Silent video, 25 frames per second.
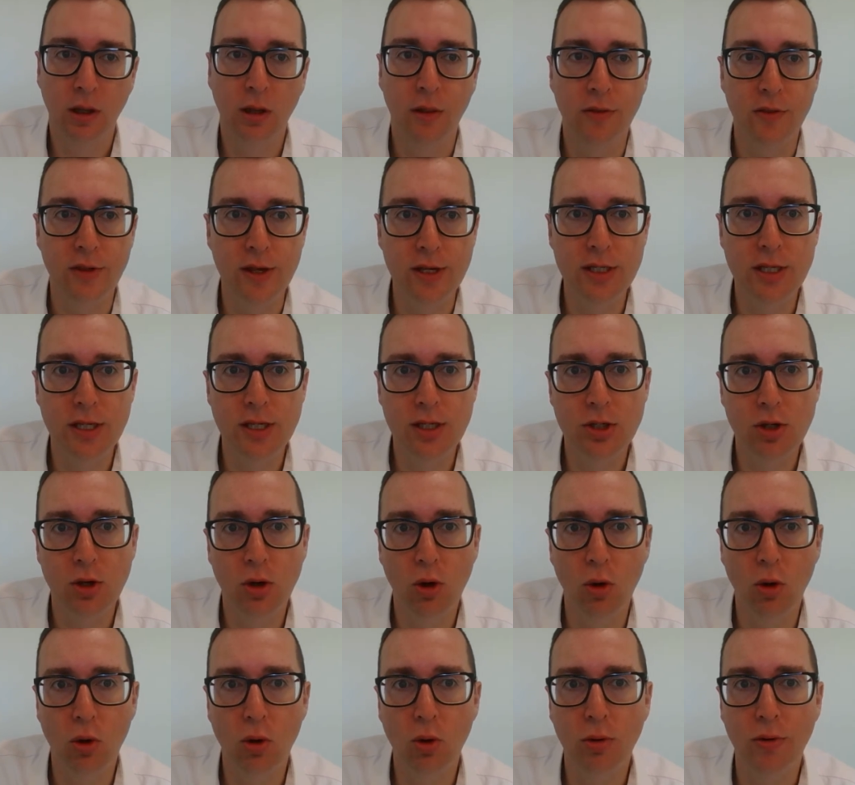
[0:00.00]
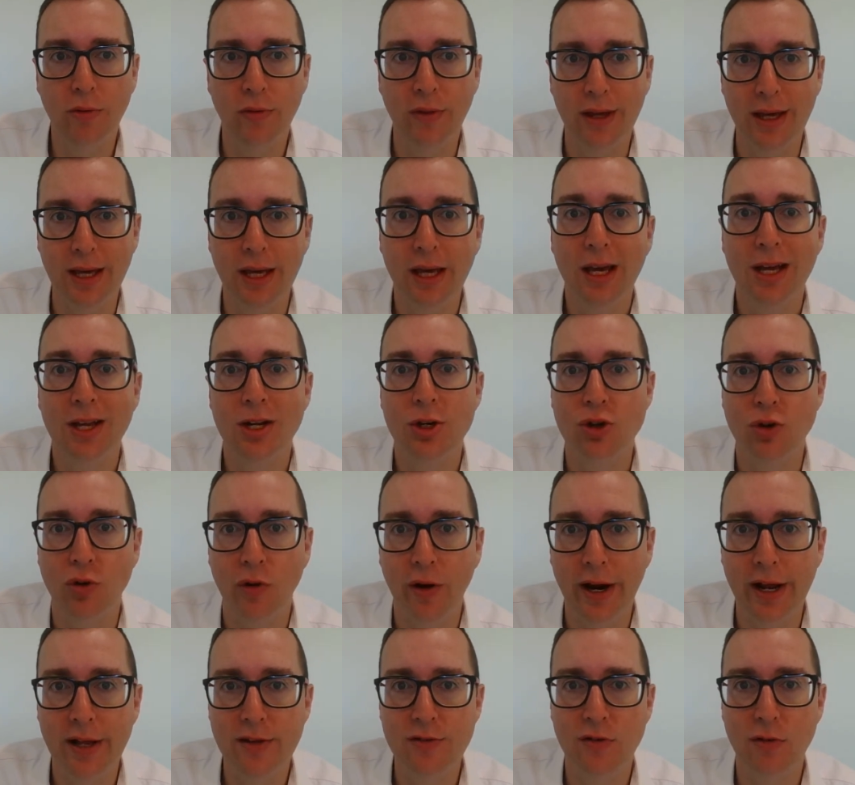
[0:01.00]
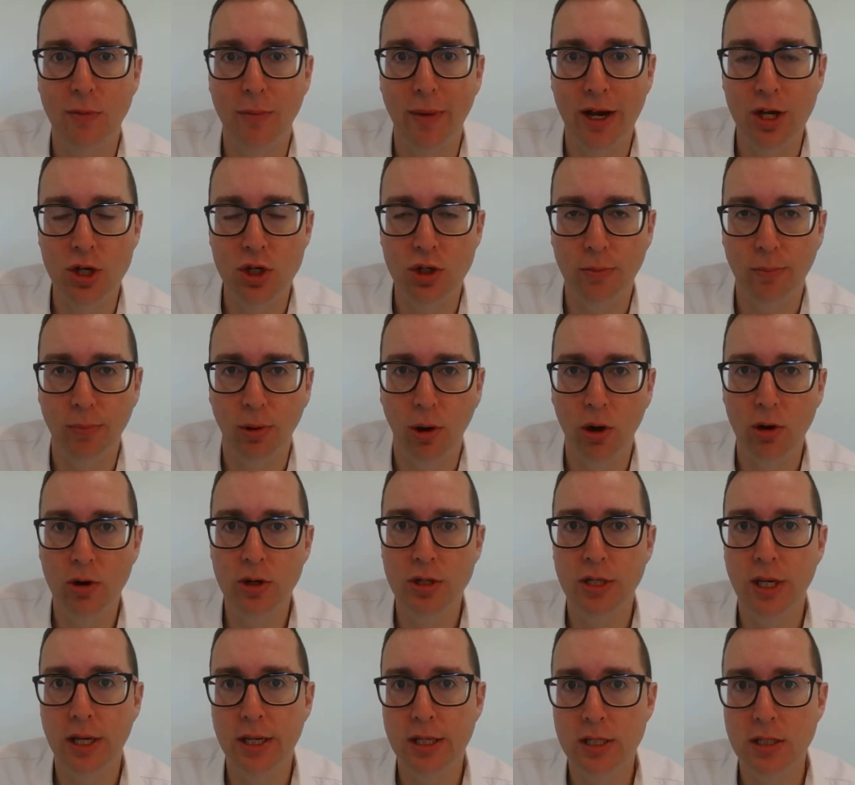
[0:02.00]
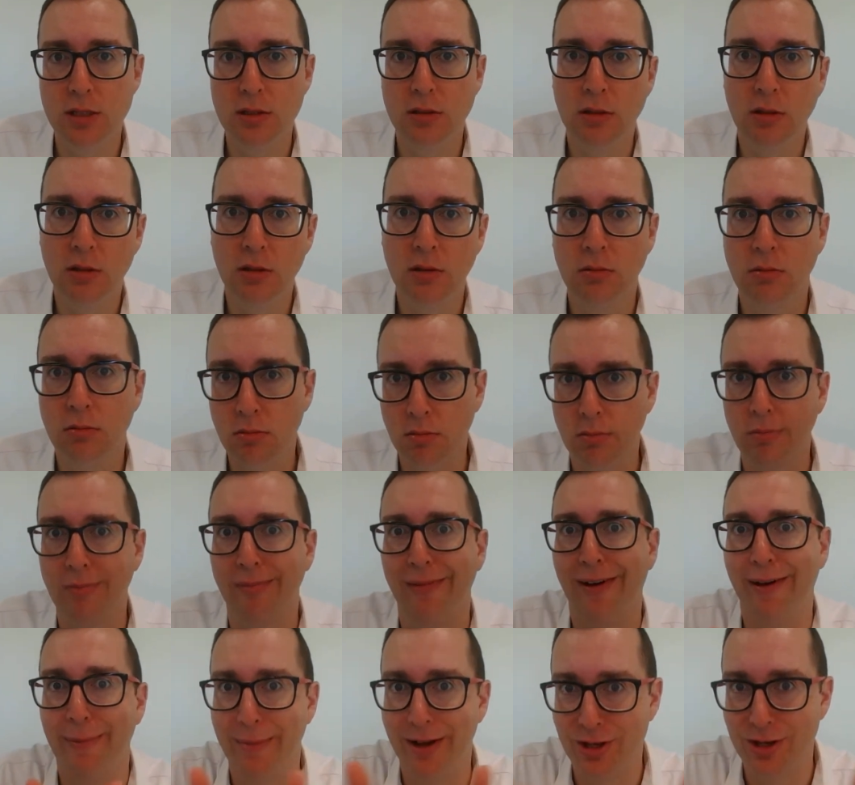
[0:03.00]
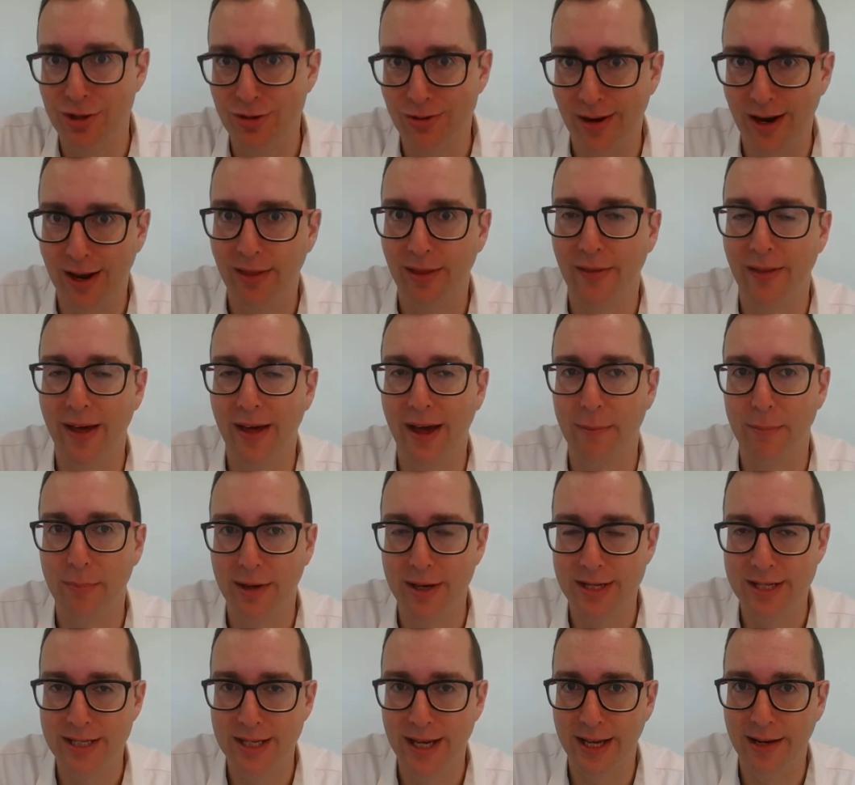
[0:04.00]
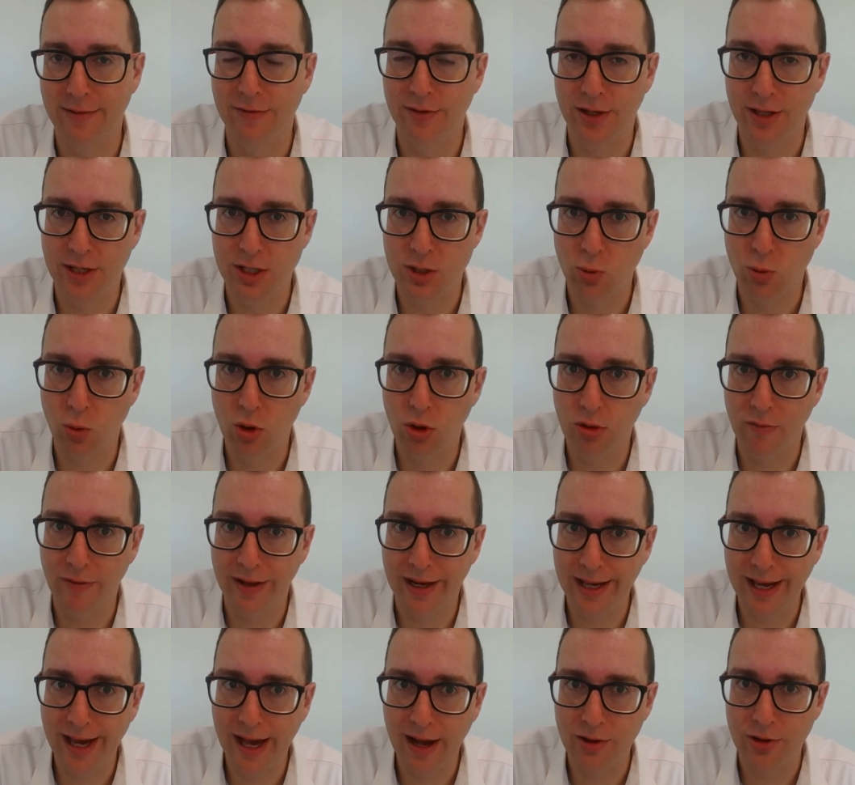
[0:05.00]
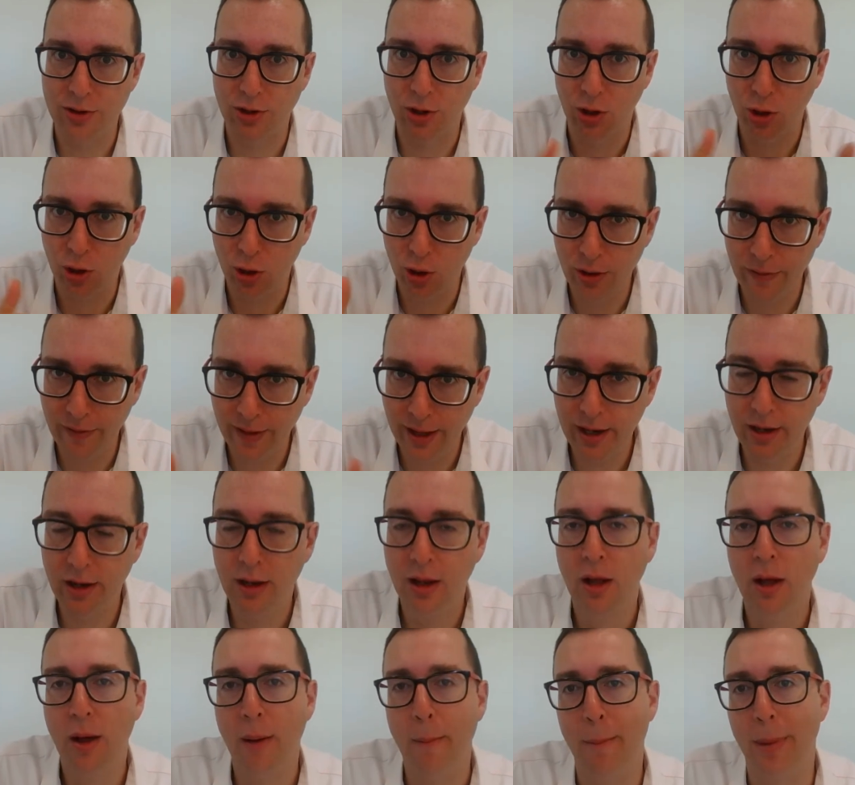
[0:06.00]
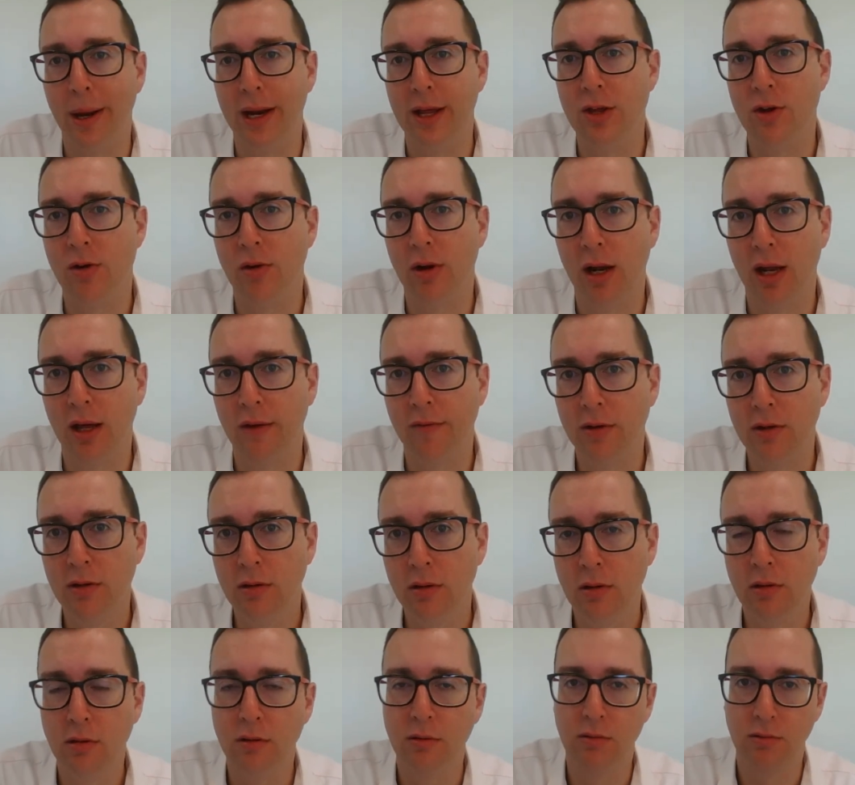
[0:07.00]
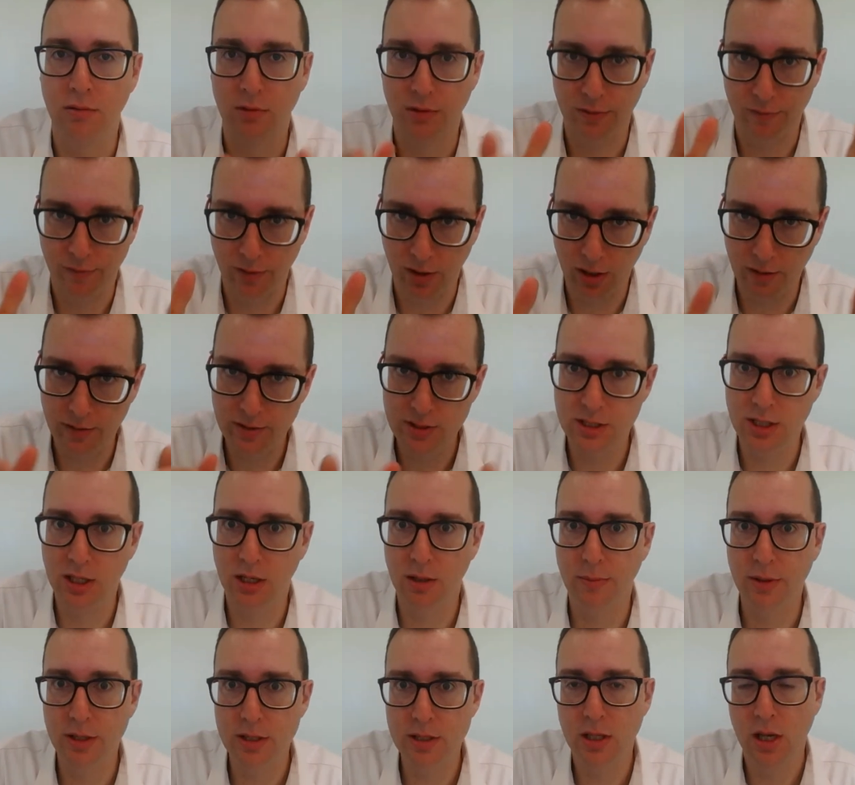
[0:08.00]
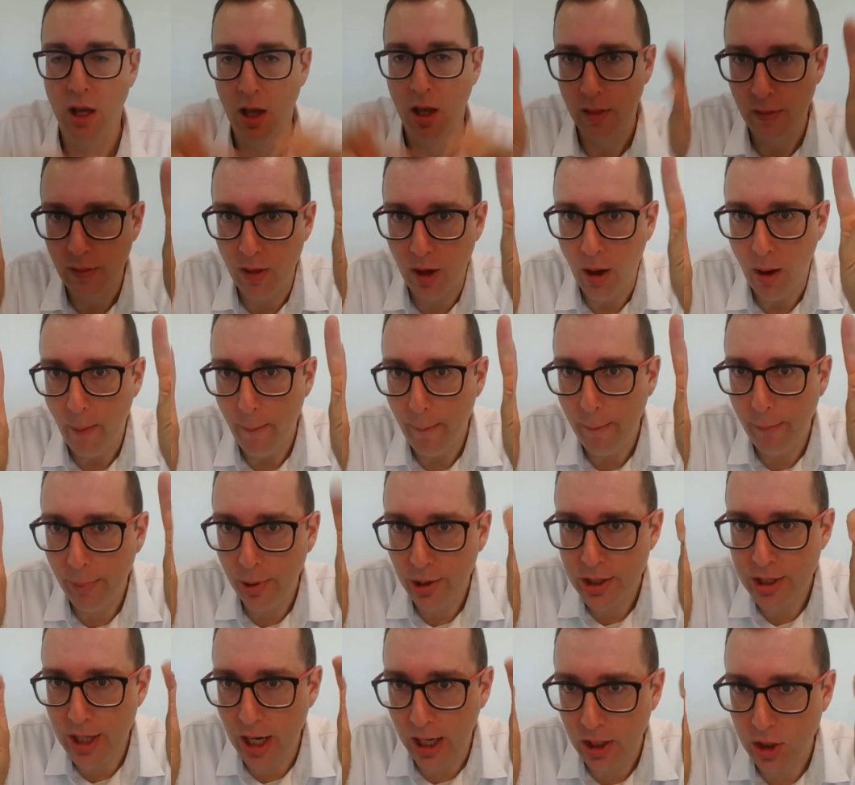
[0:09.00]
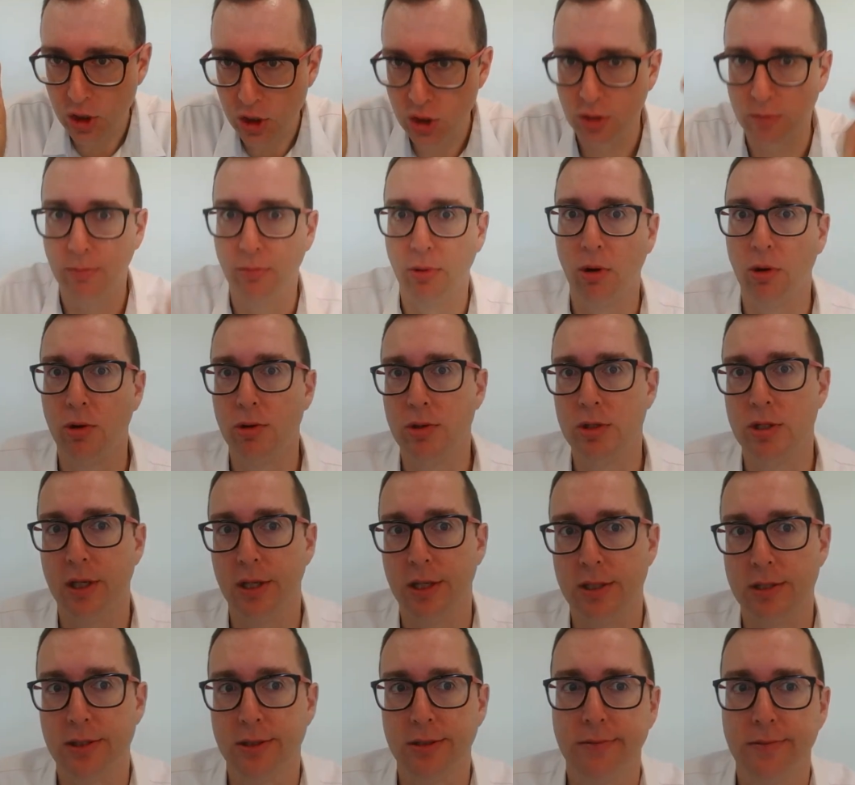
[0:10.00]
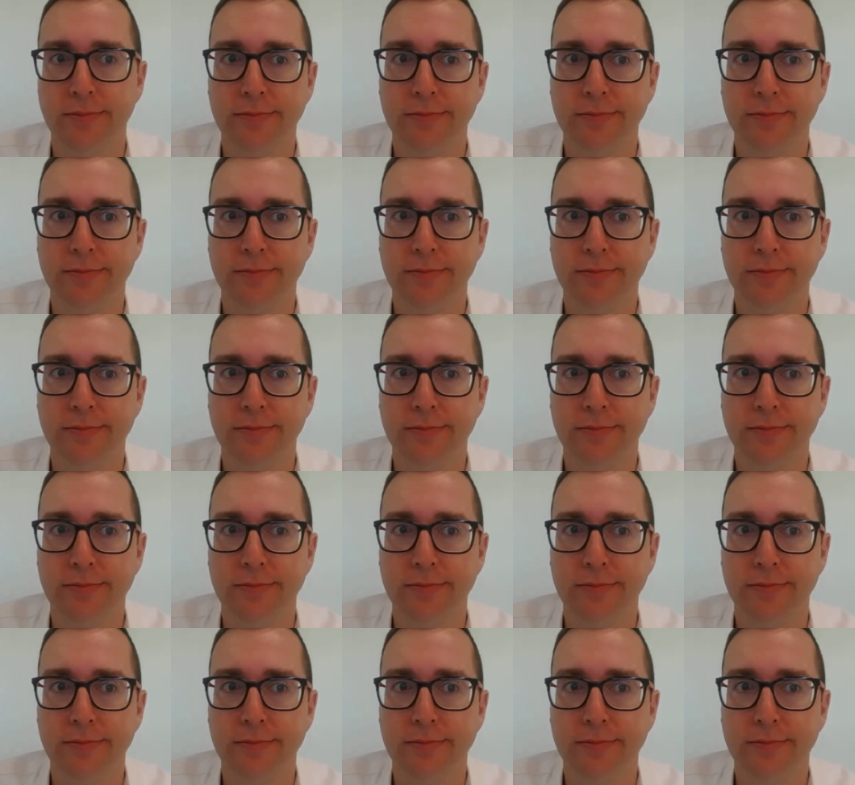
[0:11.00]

This is called the transformation process. I'd much rather that be said for Year 12 anyhow, and you'll learn that. But in Year 11, follow the syllabus, the production process.